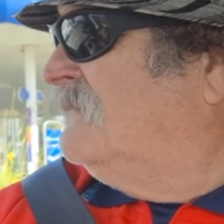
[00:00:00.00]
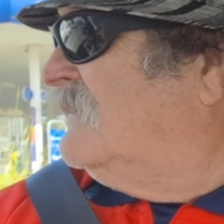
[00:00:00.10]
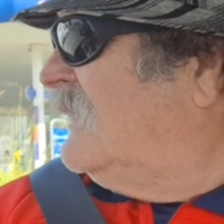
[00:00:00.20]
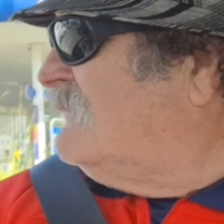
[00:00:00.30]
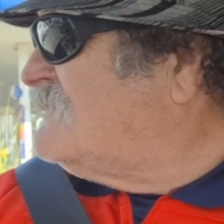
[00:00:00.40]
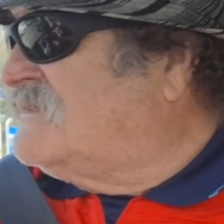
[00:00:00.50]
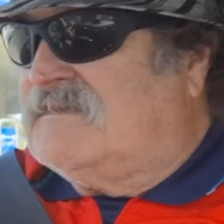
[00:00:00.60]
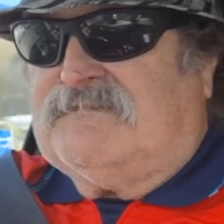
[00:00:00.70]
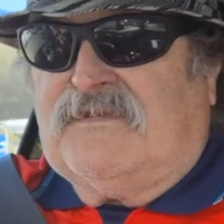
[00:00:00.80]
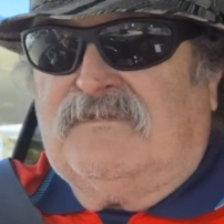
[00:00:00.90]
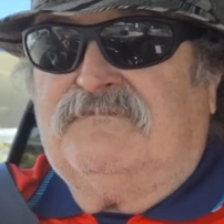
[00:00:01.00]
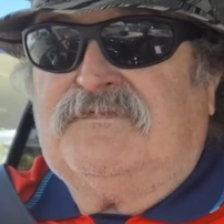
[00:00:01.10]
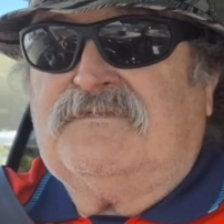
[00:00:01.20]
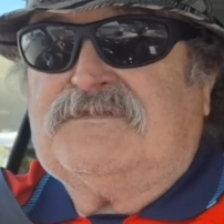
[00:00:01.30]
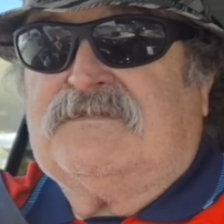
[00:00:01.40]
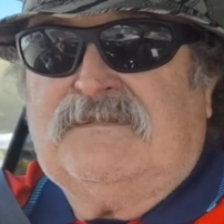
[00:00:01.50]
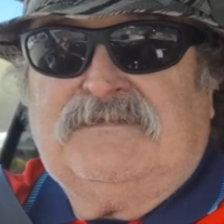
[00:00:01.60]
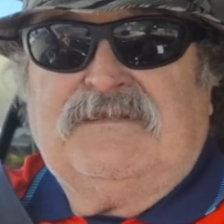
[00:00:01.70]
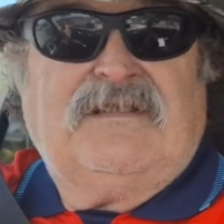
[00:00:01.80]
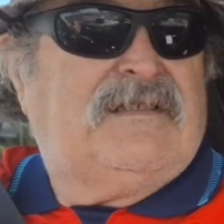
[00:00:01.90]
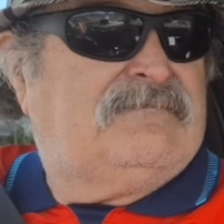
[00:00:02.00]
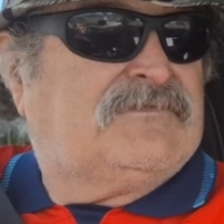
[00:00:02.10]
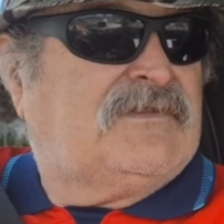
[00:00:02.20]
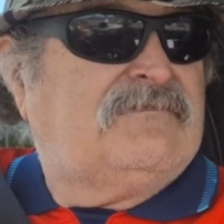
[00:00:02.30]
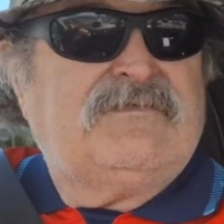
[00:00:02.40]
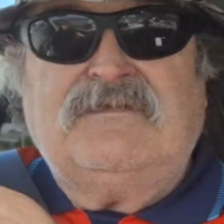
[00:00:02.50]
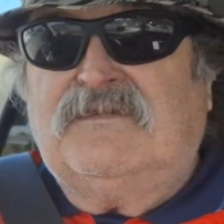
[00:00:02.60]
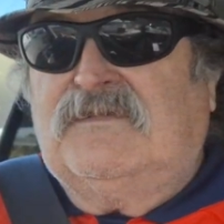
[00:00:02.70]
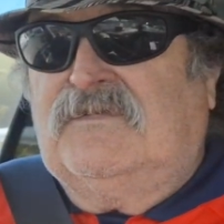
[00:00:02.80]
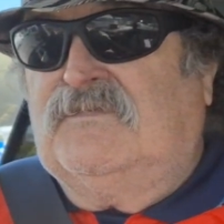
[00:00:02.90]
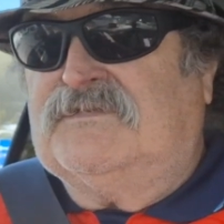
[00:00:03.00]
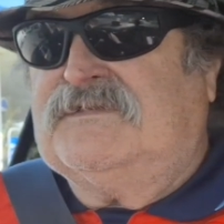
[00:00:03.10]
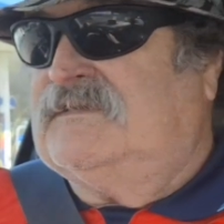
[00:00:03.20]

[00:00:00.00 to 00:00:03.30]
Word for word: um, I have a seatbelt on folks and uh, I am driving with